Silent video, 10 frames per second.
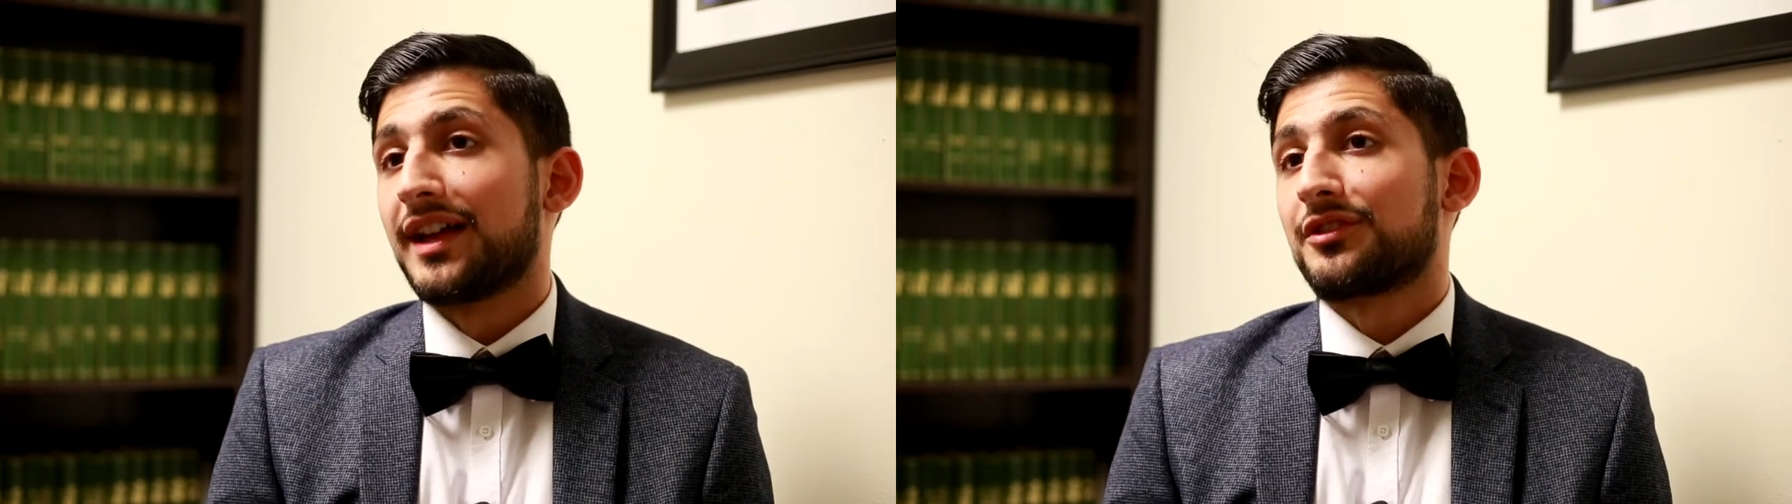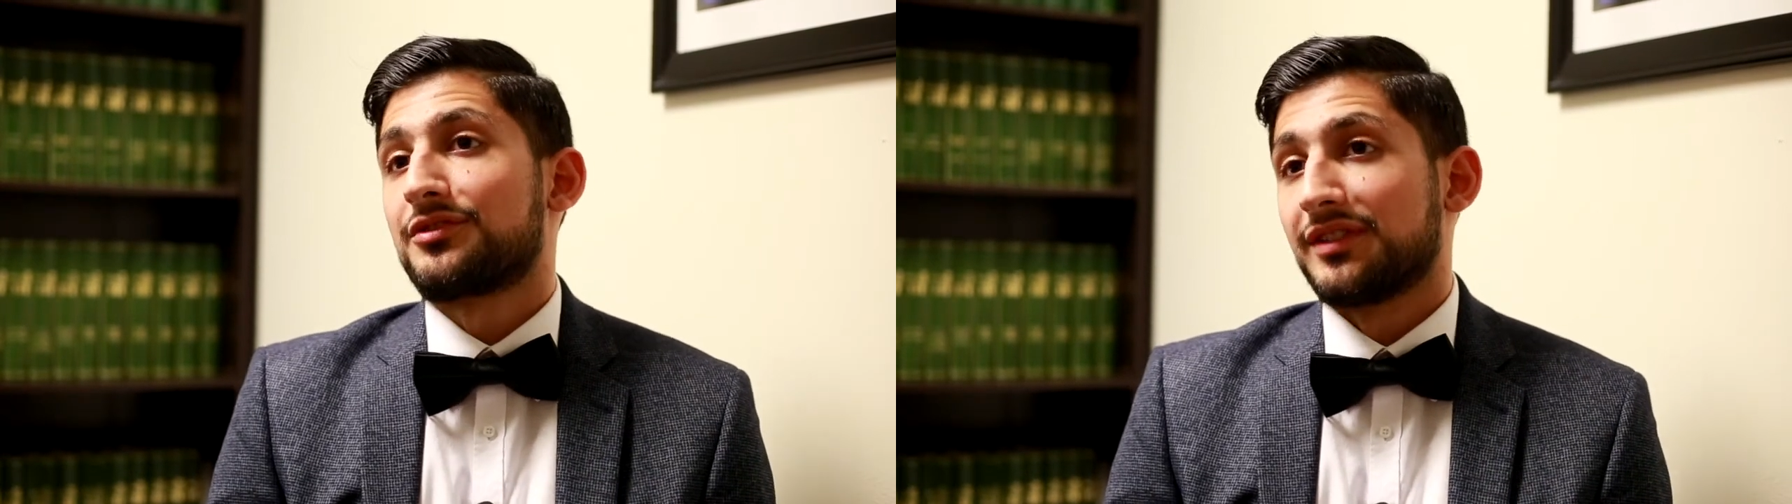
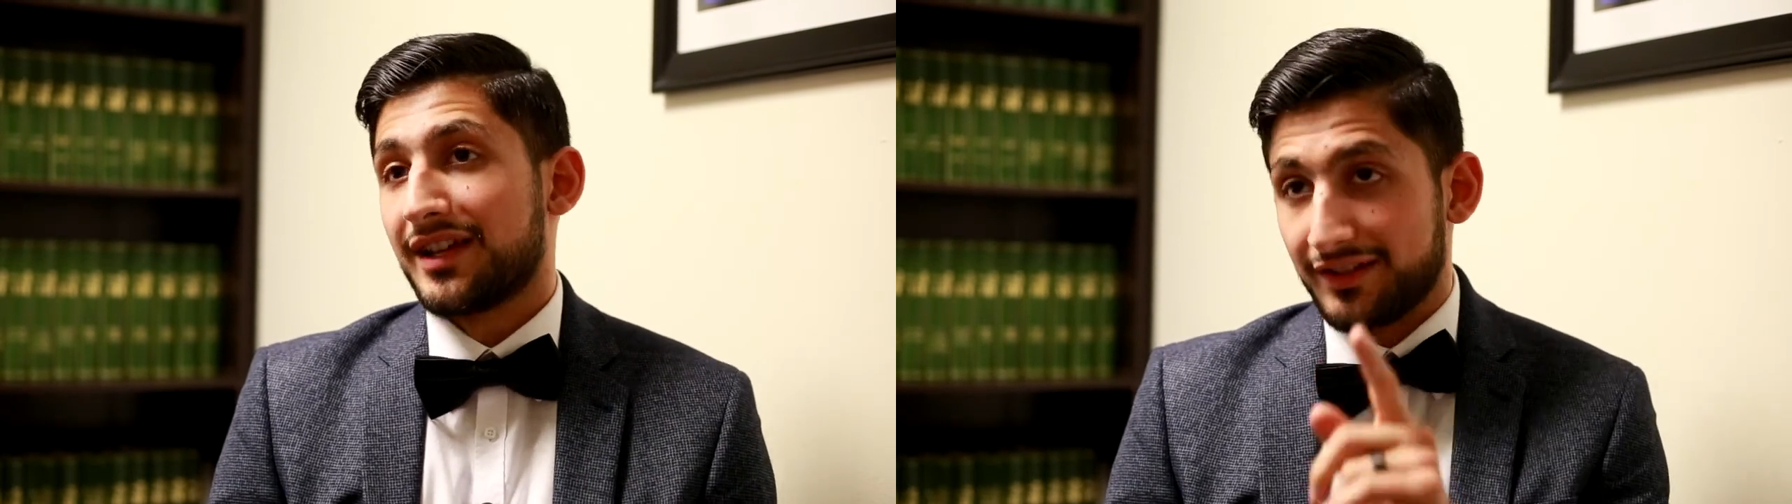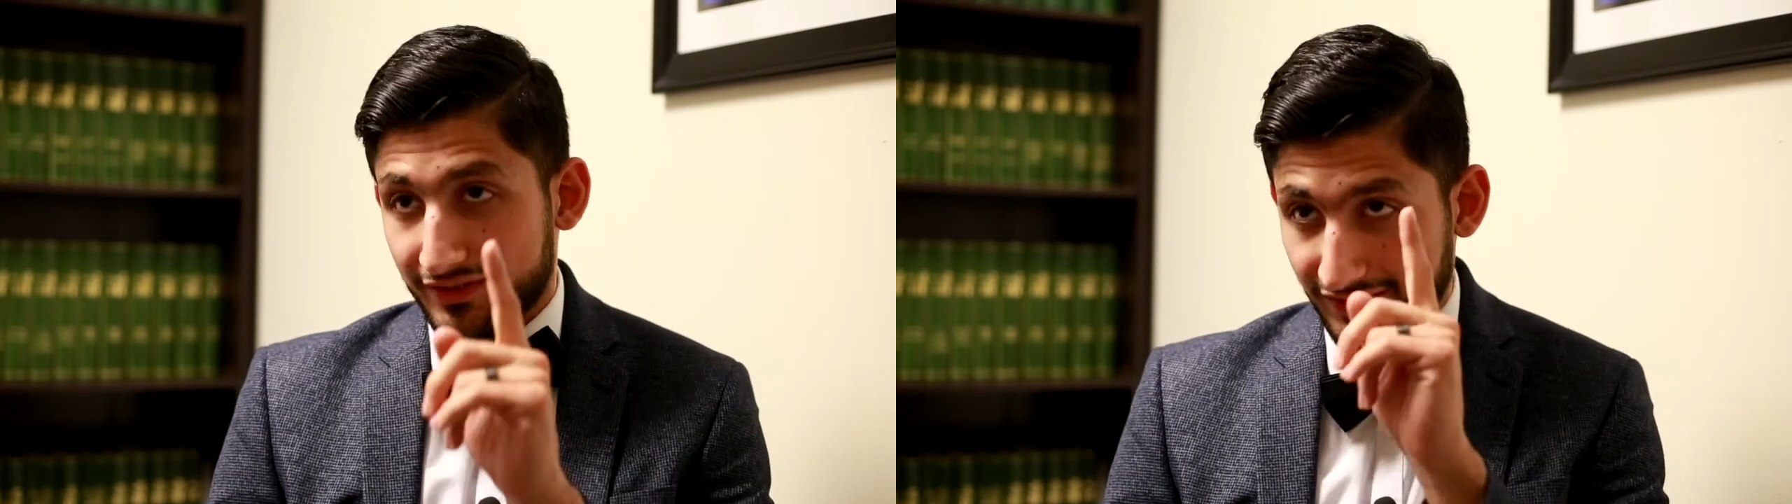Actually,
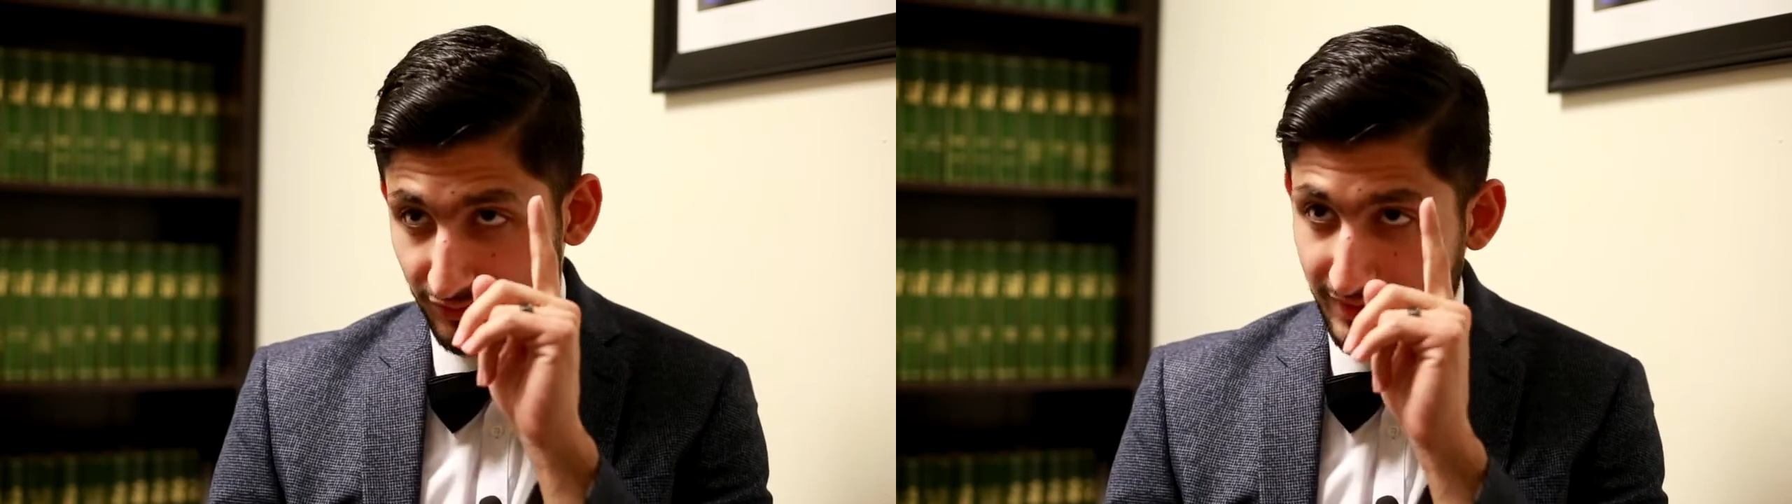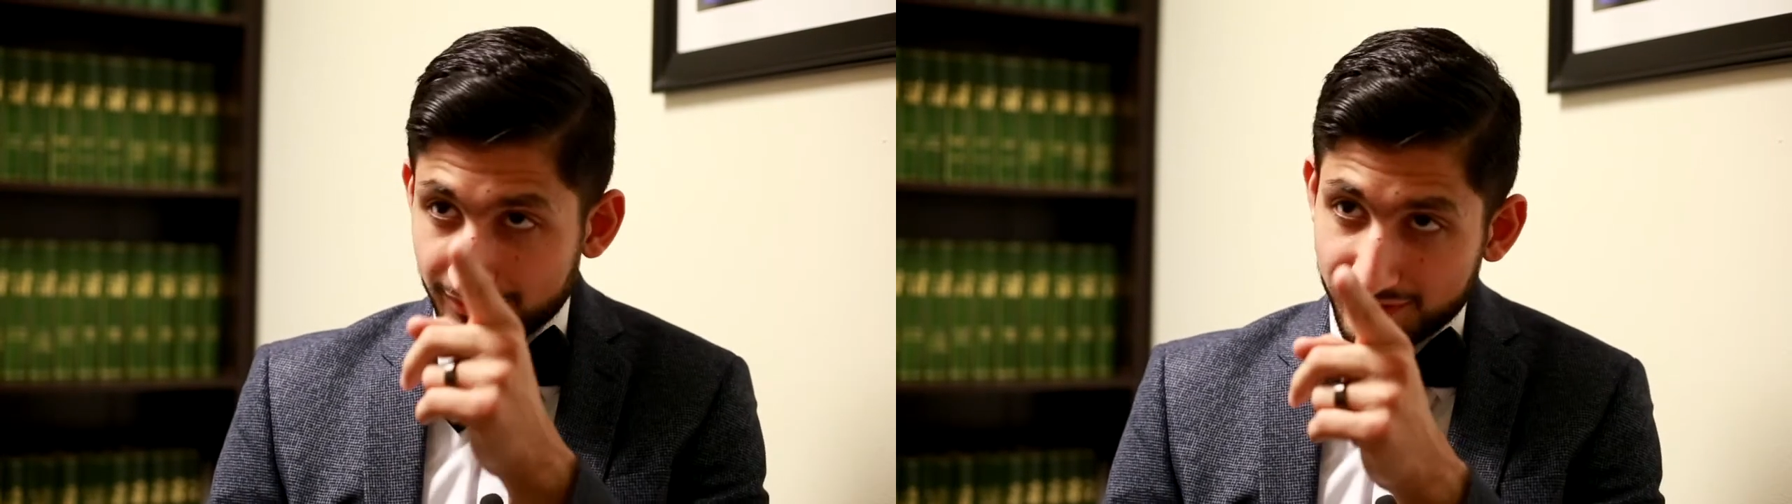I still
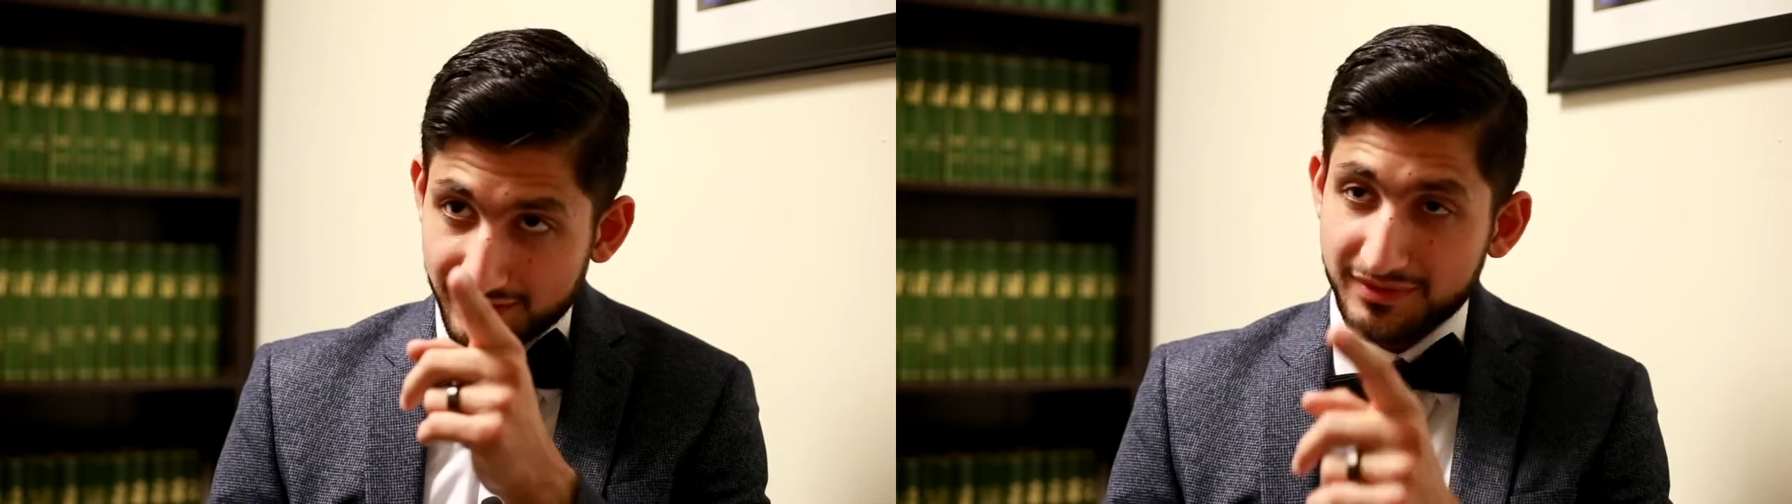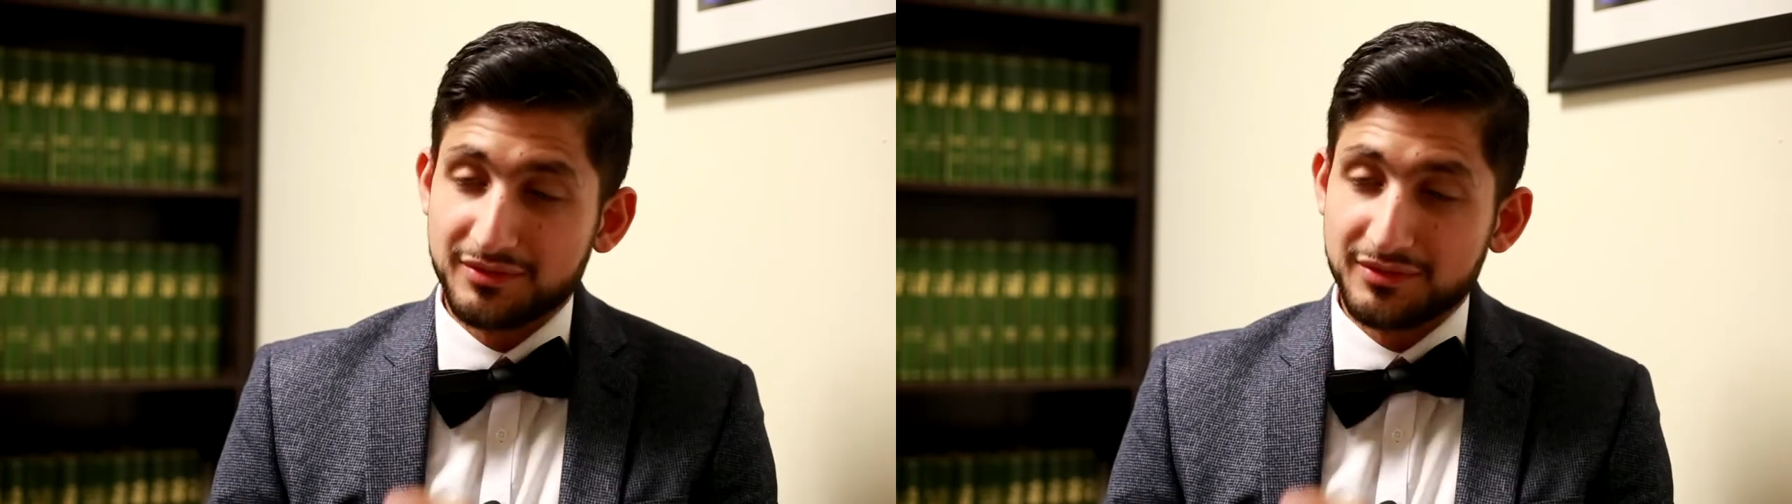remember him.